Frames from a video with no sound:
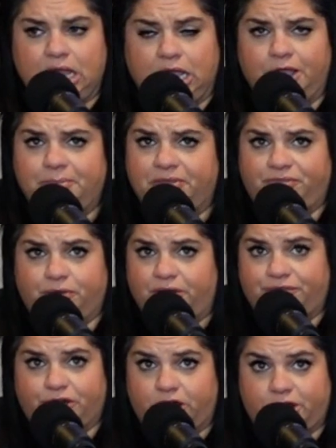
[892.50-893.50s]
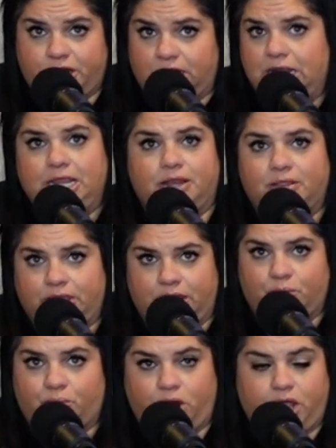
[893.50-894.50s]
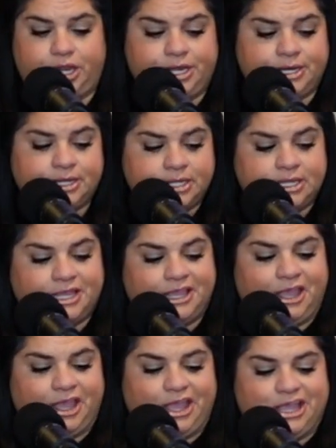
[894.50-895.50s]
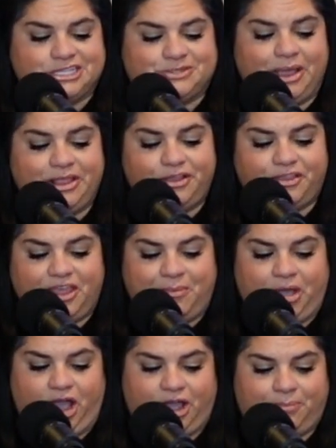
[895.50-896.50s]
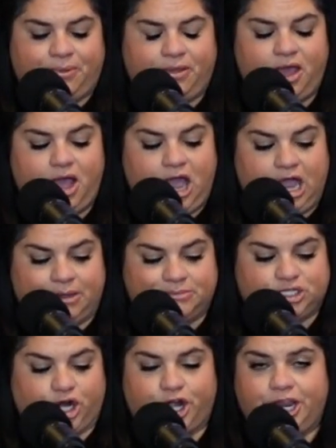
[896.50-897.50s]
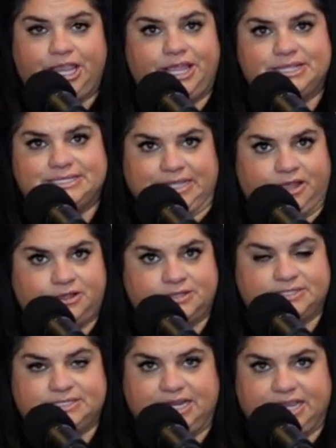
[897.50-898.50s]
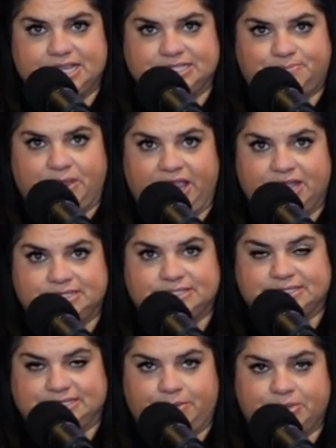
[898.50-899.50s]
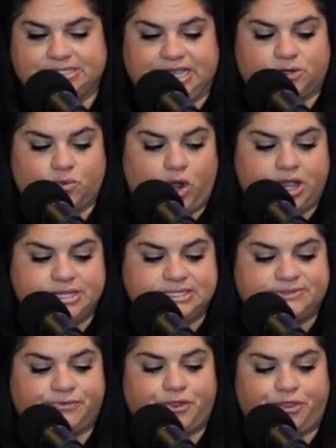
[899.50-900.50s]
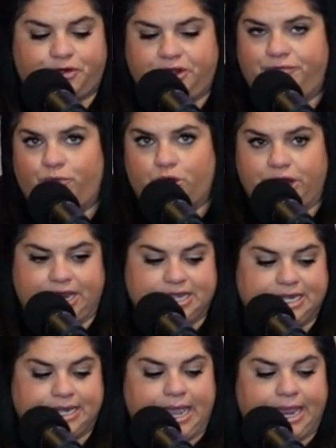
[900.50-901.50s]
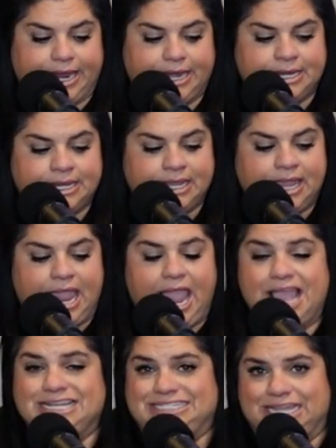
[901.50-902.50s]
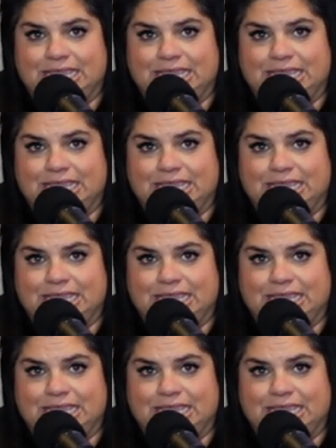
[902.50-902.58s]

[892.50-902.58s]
if you ever are in need, like run. So I looked them up. Target sells Dickies pants, the same exact ones, for $34.99. And